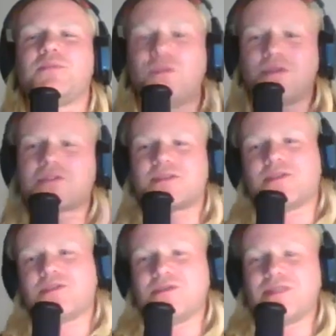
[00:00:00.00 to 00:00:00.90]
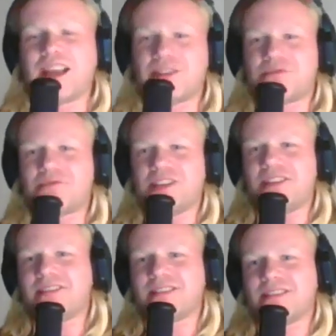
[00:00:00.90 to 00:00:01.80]
books do you like to
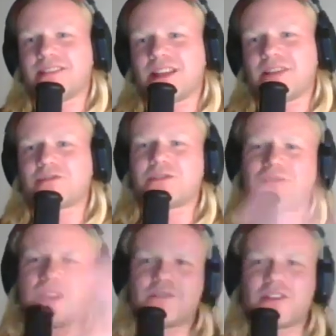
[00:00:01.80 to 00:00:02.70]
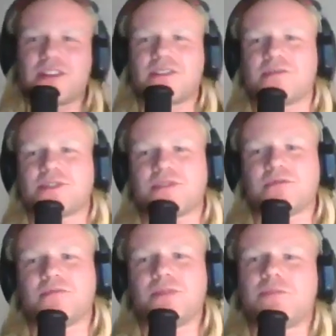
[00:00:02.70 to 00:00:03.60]
read? Like, what's your favorite
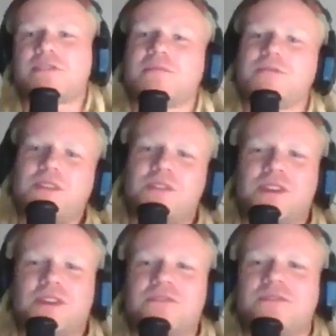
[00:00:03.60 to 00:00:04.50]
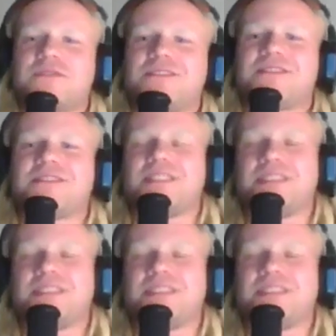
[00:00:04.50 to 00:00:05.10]
literature? Maybe some favorite authors.